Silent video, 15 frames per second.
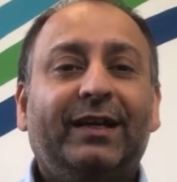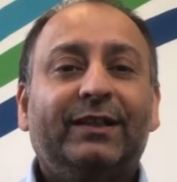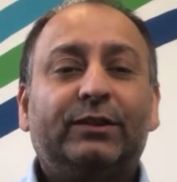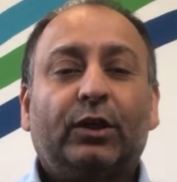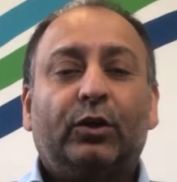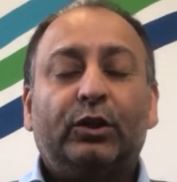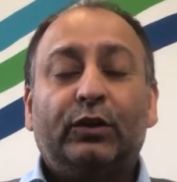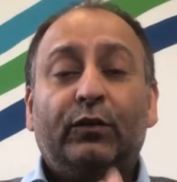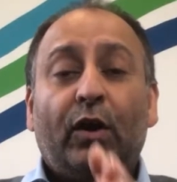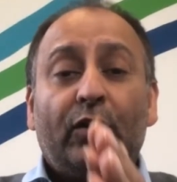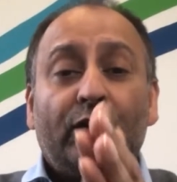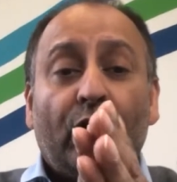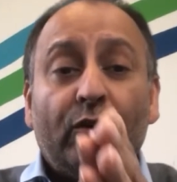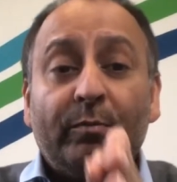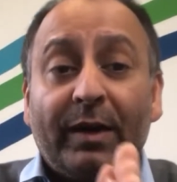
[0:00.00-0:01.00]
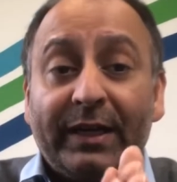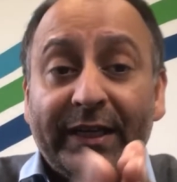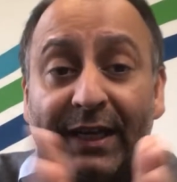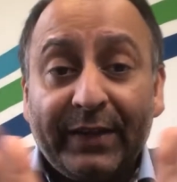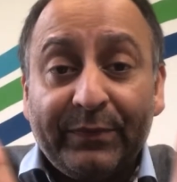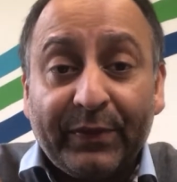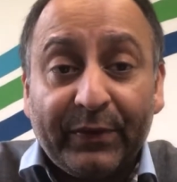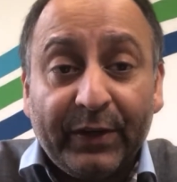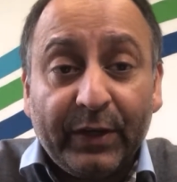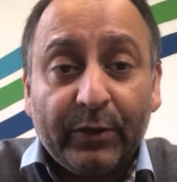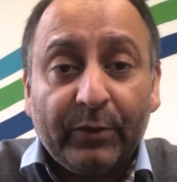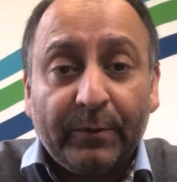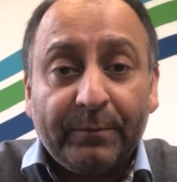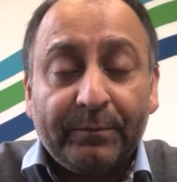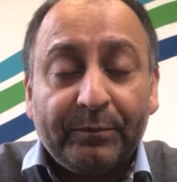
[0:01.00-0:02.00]
So you got no money in the
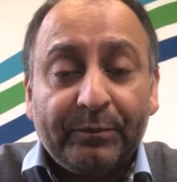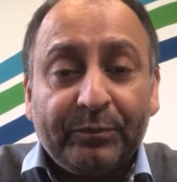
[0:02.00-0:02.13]
deal,